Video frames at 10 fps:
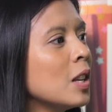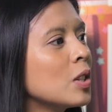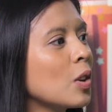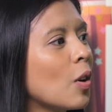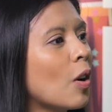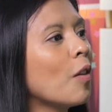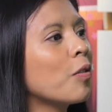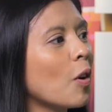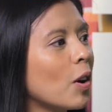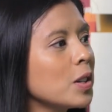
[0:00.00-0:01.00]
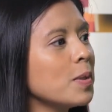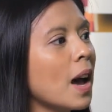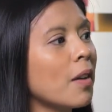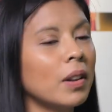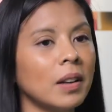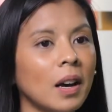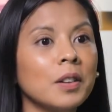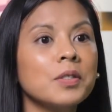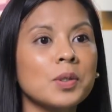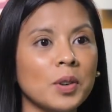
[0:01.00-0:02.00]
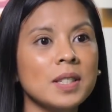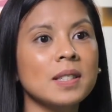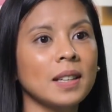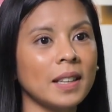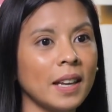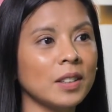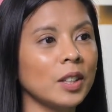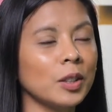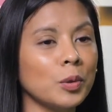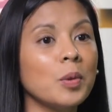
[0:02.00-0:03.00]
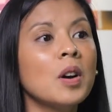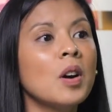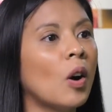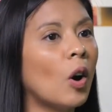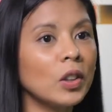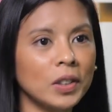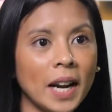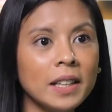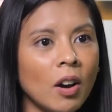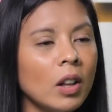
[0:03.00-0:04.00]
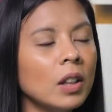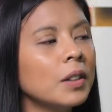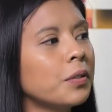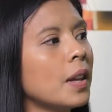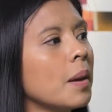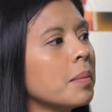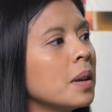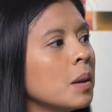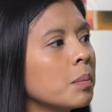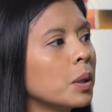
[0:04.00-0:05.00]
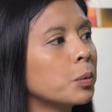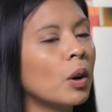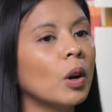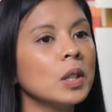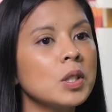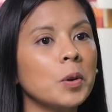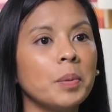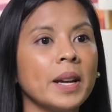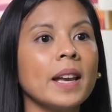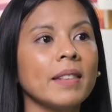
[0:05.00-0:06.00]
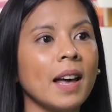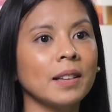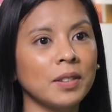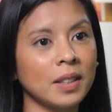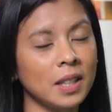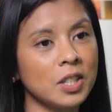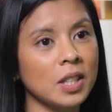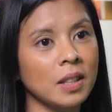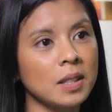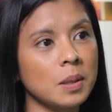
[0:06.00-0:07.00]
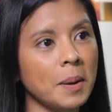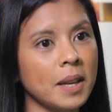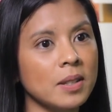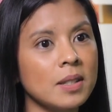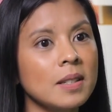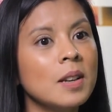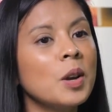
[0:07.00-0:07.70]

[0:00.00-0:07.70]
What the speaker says: so of course we have a lot of stores that cater to already all of them, but we're also bringing that to the digital space.